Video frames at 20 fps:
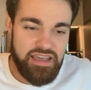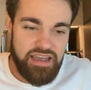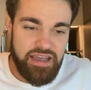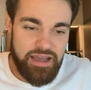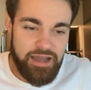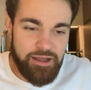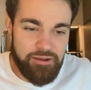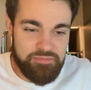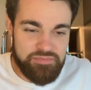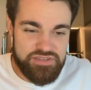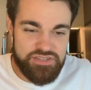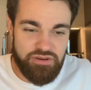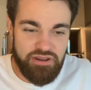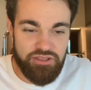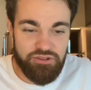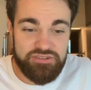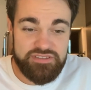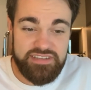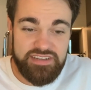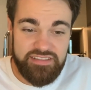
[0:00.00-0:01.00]
So I
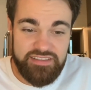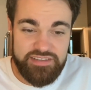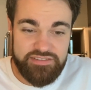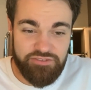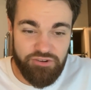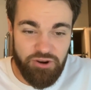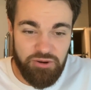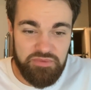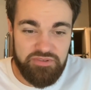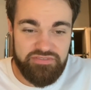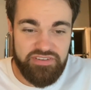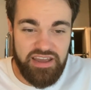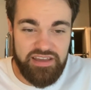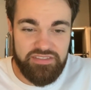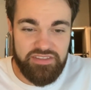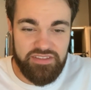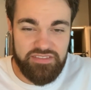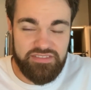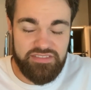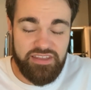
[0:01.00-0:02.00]
looked into this for him and
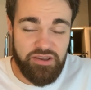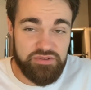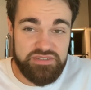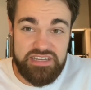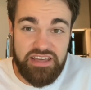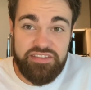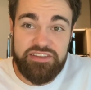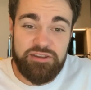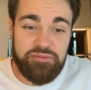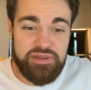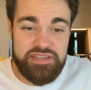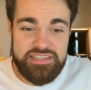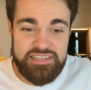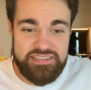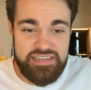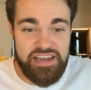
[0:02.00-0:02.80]
found that there was nothing amiss.